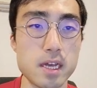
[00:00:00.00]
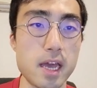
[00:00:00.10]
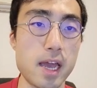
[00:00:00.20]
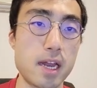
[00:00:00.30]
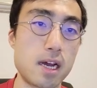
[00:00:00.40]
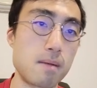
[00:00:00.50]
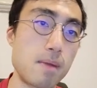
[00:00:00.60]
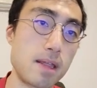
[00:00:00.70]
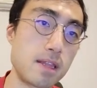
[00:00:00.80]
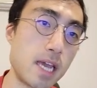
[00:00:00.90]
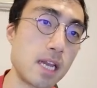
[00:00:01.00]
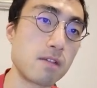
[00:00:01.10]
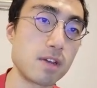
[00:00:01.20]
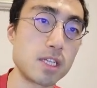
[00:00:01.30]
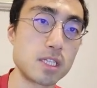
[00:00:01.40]
And at the end
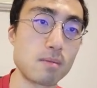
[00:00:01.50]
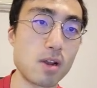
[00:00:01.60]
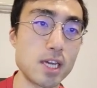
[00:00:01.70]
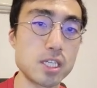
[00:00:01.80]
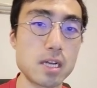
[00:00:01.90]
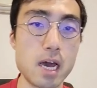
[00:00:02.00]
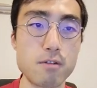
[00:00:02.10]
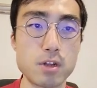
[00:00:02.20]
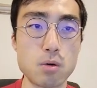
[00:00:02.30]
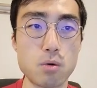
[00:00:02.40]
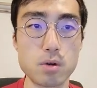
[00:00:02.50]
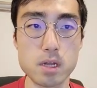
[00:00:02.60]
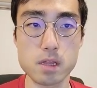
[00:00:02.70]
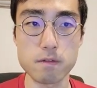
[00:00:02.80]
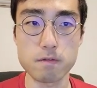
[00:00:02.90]
of each simulation, I record
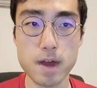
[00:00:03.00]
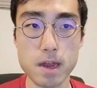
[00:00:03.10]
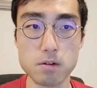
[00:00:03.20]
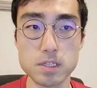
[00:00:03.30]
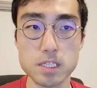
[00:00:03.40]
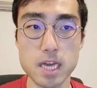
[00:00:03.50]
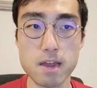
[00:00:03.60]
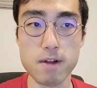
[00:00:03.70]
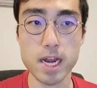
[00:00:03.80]
the final CA